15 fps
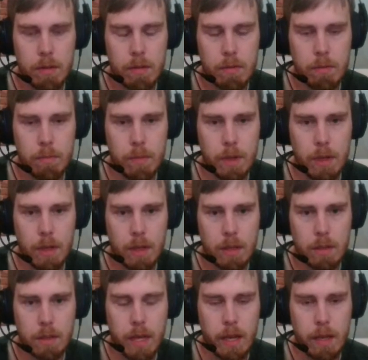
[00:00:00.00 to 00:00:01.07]

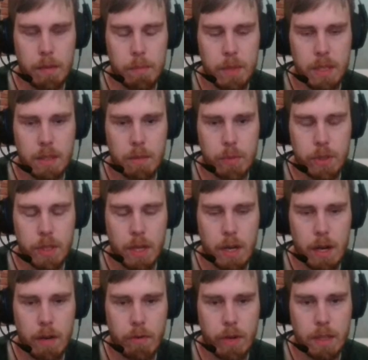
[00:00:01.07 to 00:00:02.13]
But yeah, he beat a pretty
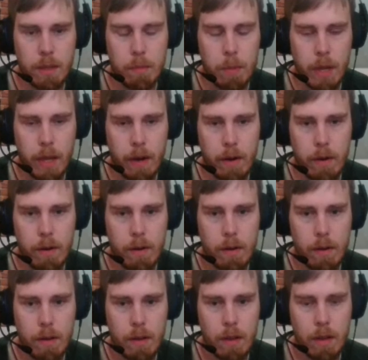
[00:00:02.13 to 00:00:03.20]
high rated player.
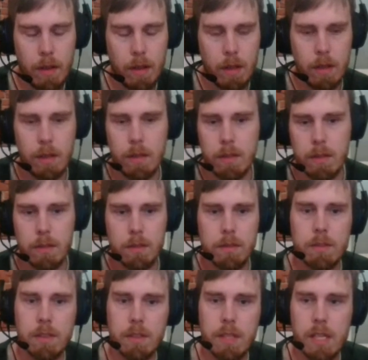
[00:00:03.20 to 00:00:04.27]

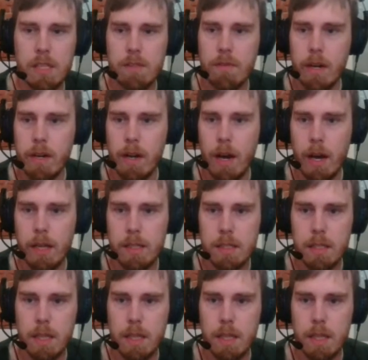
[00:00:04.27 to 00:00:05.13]
So that's very nice.